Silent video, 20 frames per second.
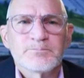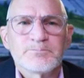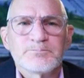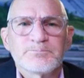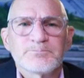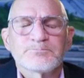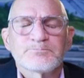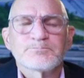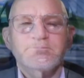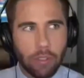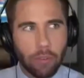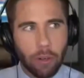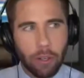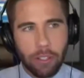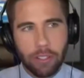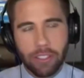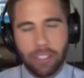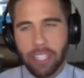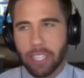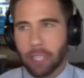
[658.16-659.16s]
And so as far
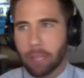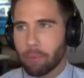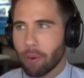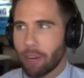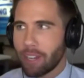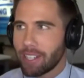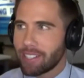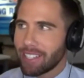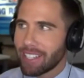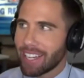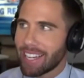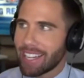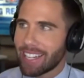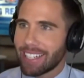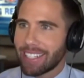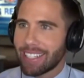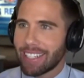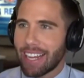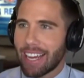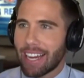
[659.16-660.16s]
as ticket pricing
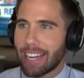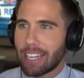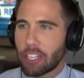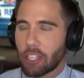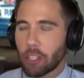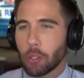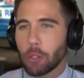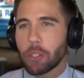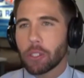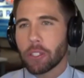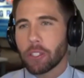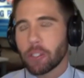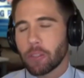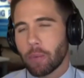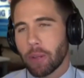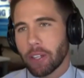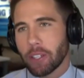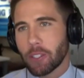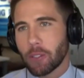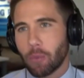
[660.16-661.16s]
and and user
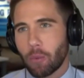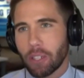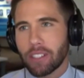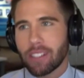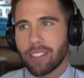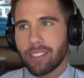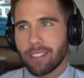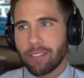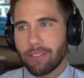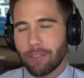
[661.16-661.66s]
experience once